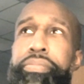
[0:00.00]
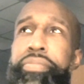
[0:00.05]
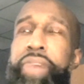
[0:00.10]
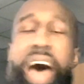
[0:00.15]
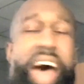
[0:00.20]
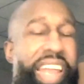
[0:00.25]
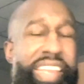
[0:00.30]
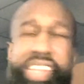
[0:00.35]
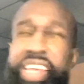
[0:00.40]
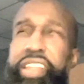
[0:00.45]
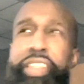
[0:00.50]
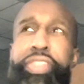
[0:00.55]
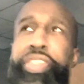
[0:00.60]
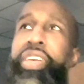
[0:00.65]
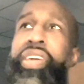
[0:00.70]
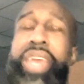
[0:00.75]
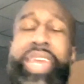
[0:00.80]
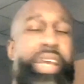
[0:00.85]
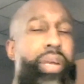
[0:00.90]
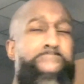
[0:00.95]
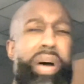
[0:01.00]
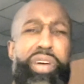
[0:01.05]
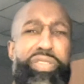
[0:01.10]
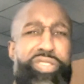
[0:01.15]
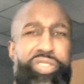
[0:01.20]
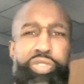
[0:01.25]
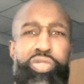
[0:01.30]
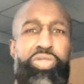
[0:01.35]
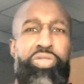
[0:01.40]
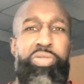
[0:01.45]
I did think about
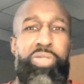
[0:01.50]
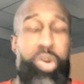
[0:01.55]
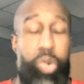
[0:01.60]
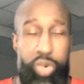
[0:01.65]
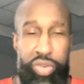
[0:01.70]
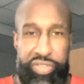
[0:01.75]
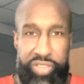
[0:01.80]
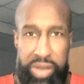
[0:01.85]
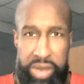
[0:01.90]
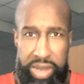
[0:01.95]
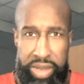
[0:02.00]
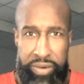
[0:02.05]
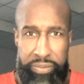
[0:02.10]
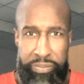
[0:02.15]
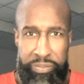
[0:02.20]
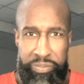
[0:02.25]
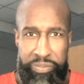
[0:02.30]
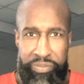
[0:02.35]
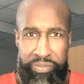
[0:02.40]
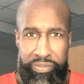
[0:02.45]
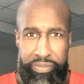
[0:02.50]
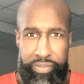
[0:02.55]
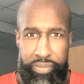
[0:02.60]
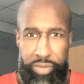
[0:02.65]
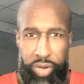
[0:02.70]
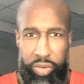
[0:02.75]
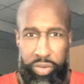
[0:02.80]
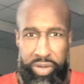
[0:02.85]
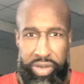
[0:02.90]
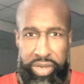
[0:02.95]
suicide.
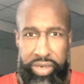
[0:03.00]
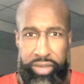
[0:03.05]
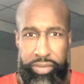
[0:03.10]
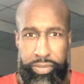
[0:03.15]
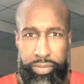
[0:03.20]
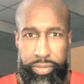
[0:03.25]
Okay.